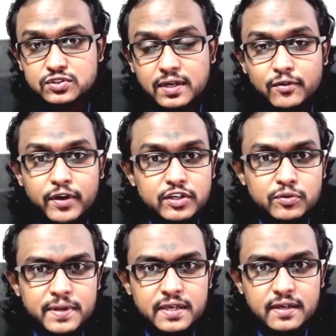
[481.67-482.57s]
going to
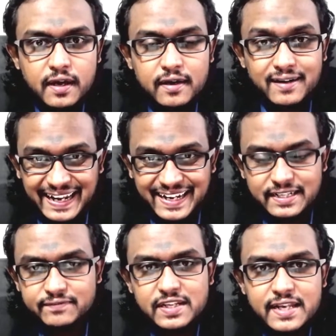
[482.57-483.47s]
be
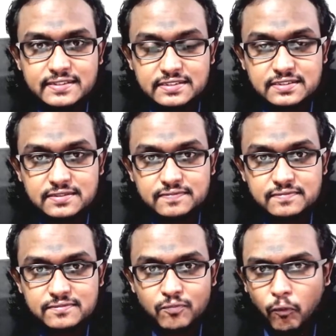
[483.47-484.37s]
relatively less?
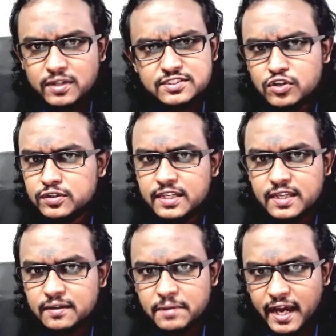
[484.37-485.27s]
What's your thinking
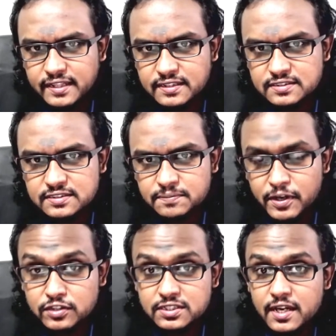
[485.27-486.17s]
behind this?
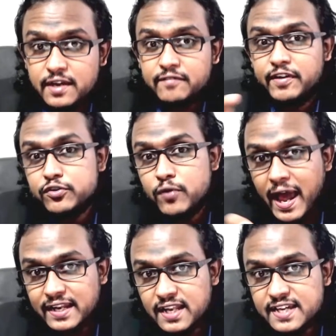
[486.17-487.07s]
Because when you
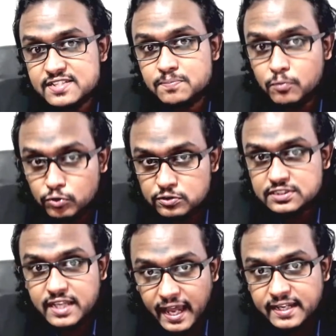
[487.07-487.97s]
analyze most
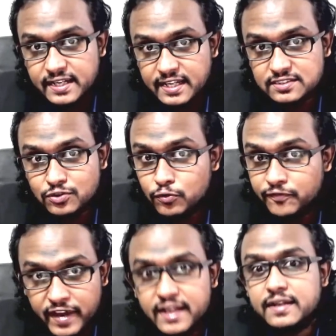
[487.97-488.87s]
candidates who
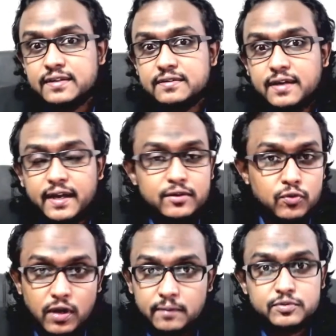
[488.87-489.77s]
fail and who
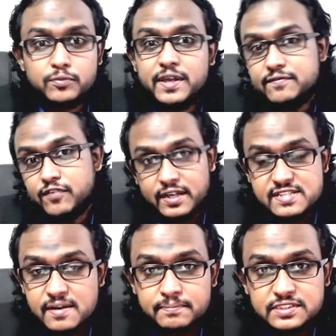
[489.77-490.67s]
come to me for
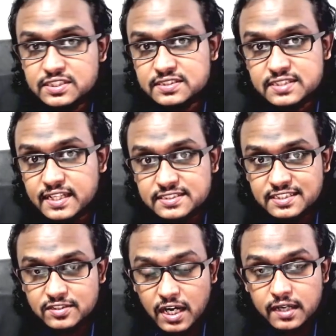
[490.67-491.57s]
resubmissions, etc.,